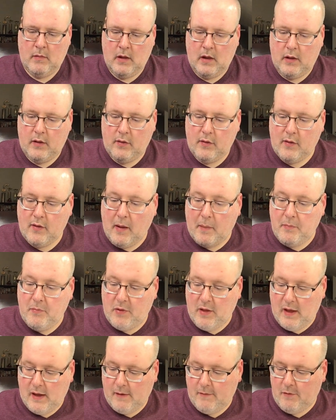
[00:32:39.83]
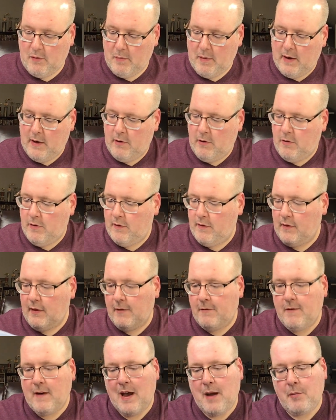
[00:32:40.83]
something from Under the Sea
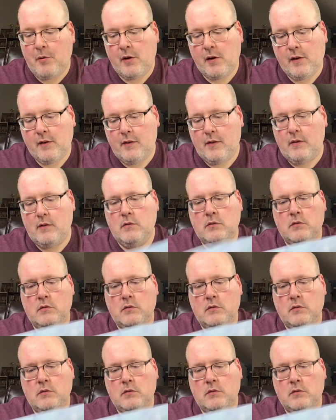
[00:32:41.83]
Fabrics.